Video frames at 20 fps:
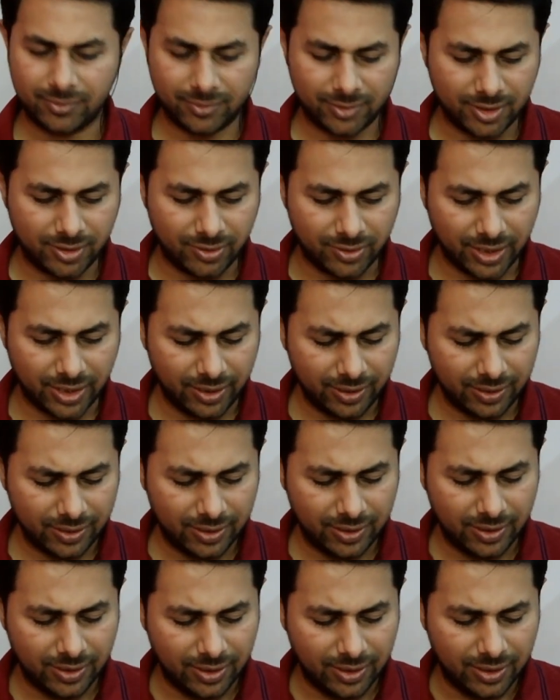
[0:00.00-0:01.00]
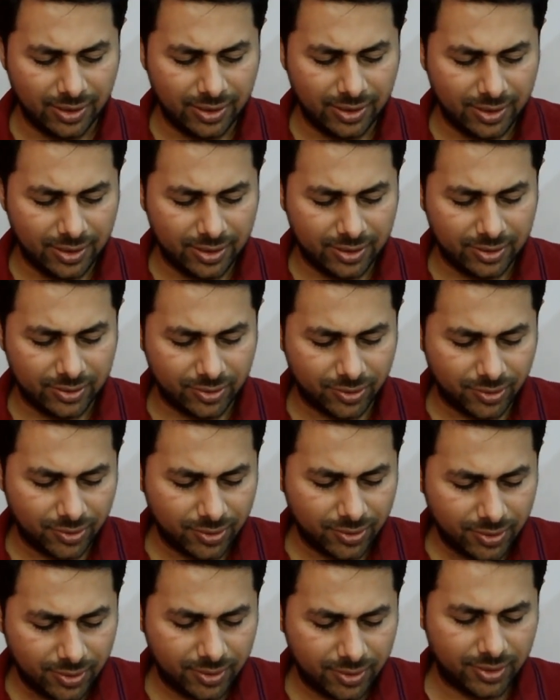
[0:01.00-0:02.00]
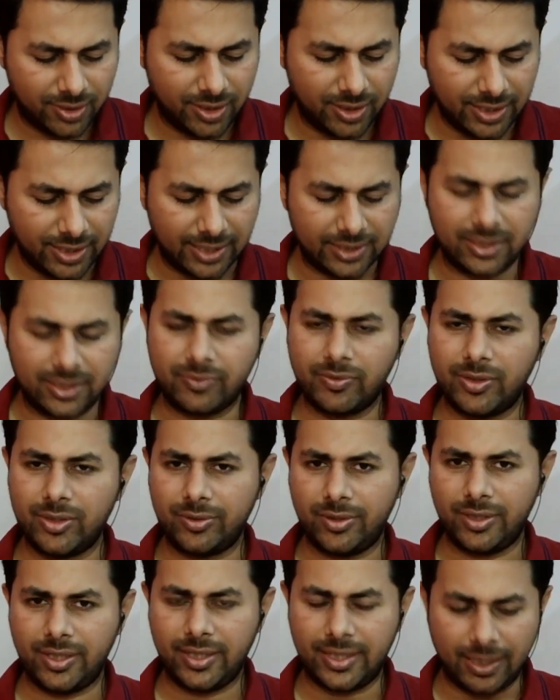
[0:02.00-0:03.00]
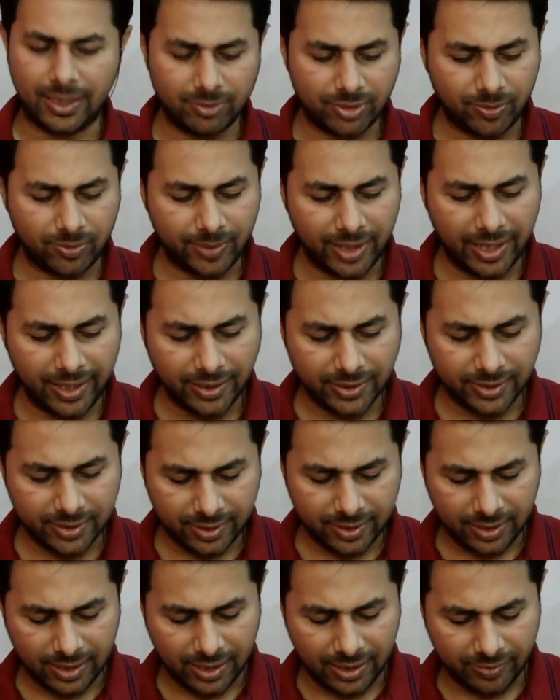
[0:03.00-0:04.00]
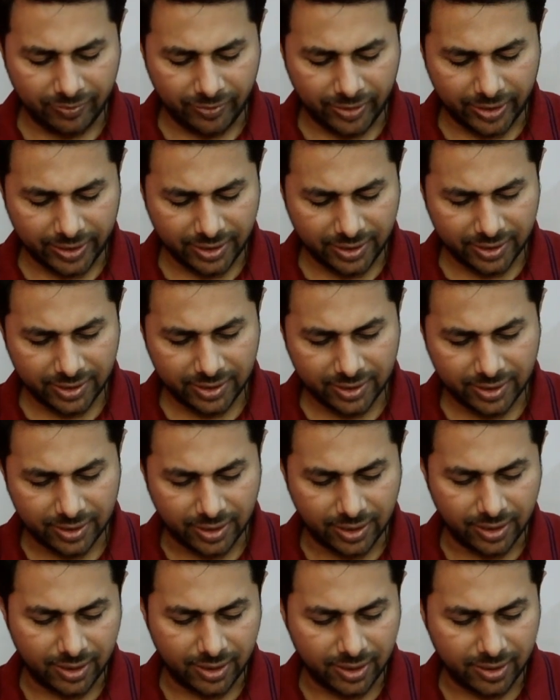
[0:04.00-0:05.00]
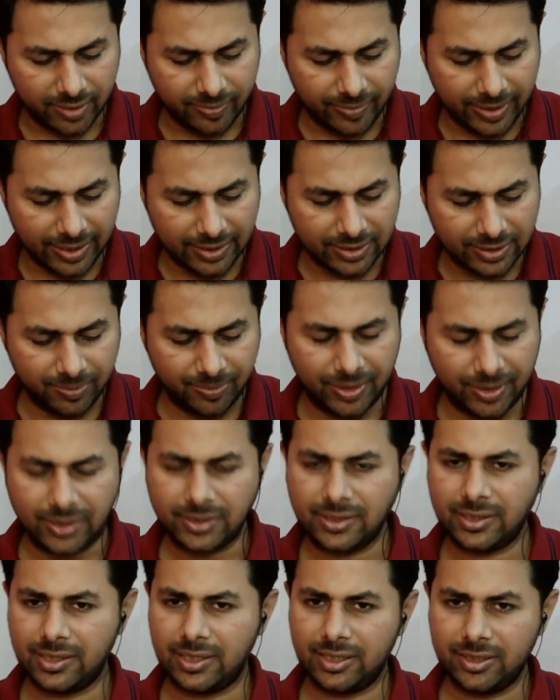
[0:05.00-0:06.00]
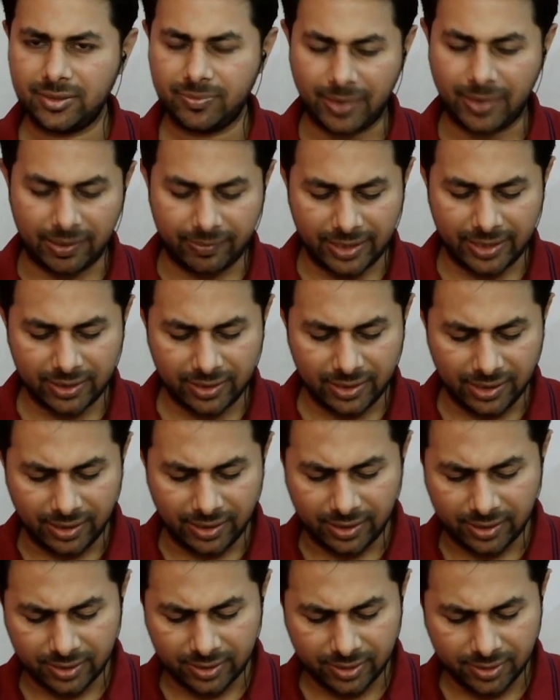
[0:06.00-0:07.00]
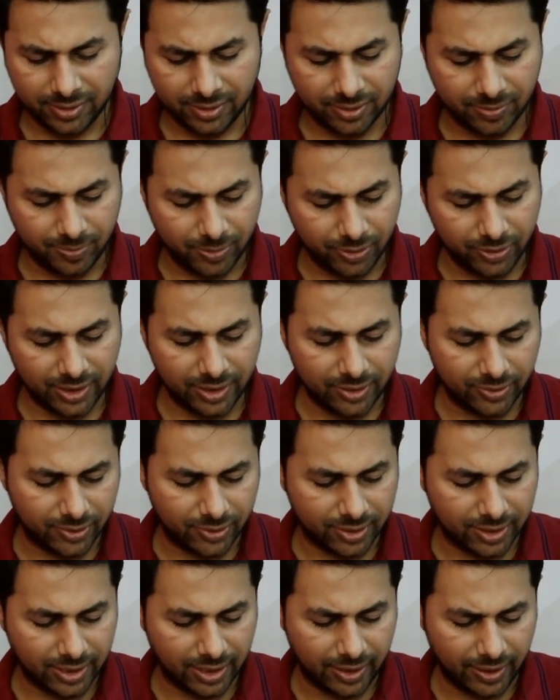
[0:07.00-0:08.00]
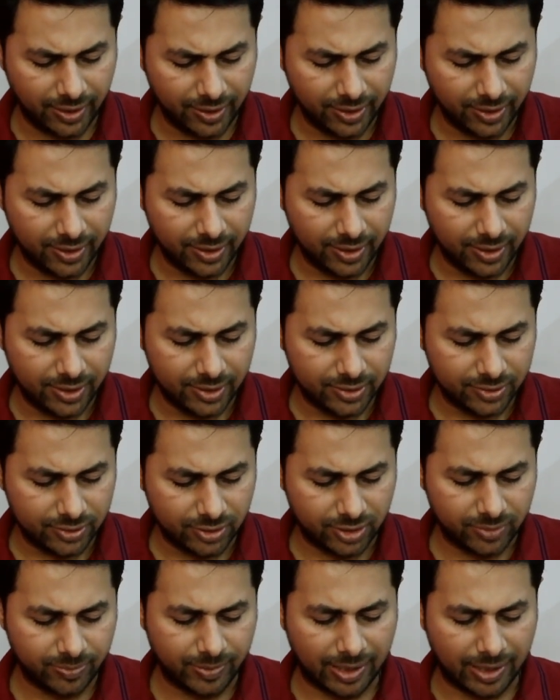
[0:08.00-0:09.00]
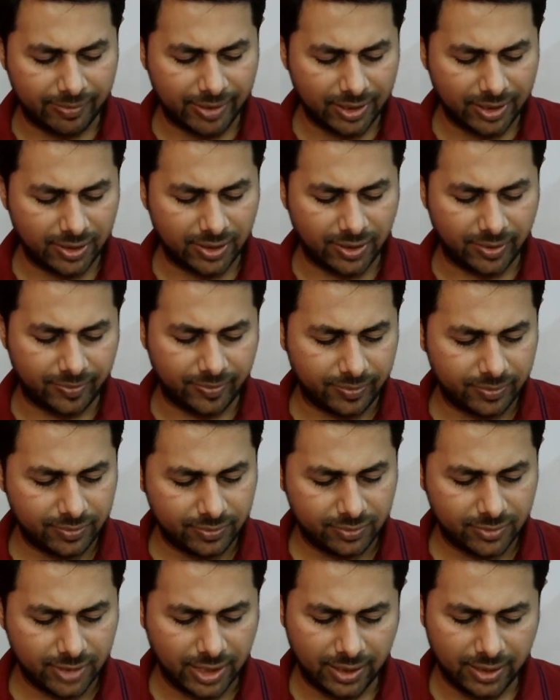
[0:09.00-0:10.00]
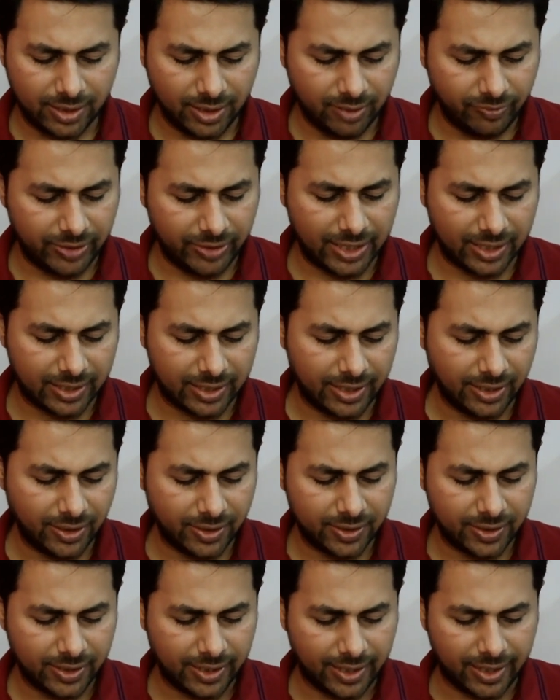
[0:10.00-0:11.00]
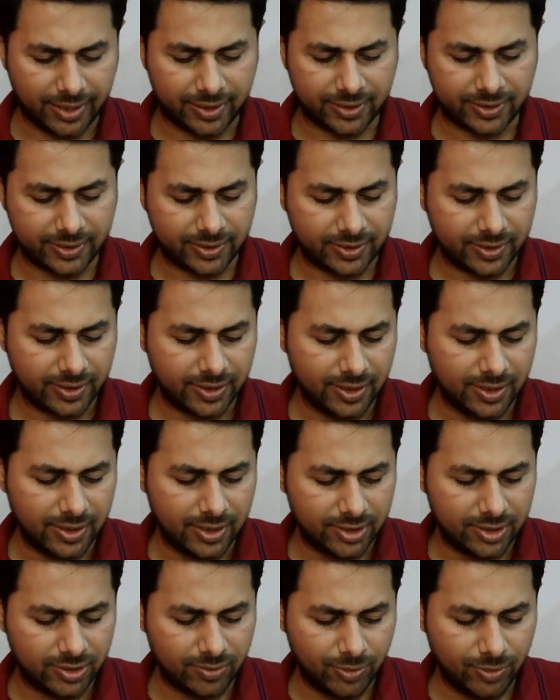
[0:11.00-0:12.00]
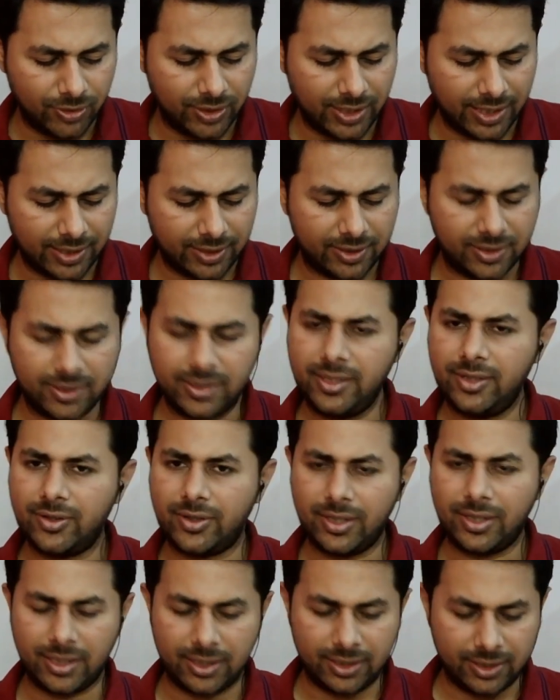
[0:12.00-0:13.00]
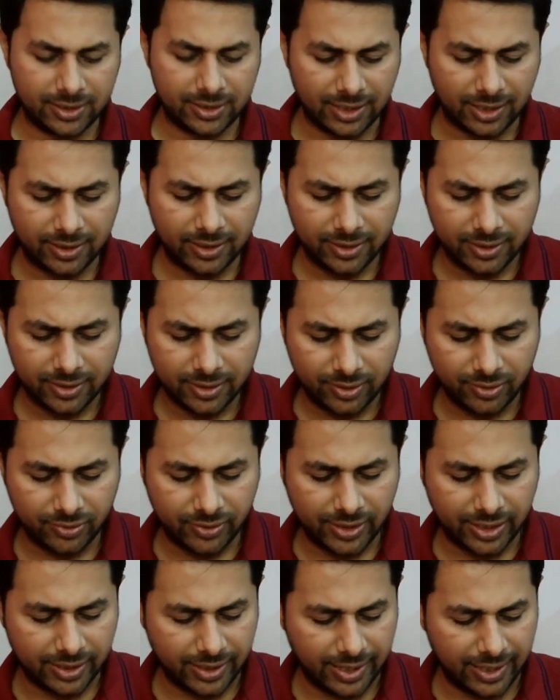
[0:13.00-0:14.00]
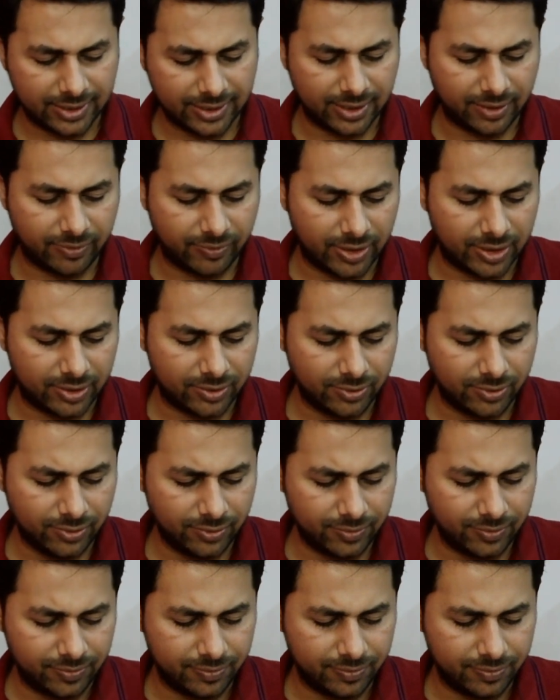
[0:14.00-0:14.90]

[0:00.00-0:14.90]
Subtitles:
okay. So theta is equal to 3 times of x, and what is the phase difference? It is pi by 3. So put it over there. So it's pi by 3, and then we can get x. So move that 3 on other side, you get x equal to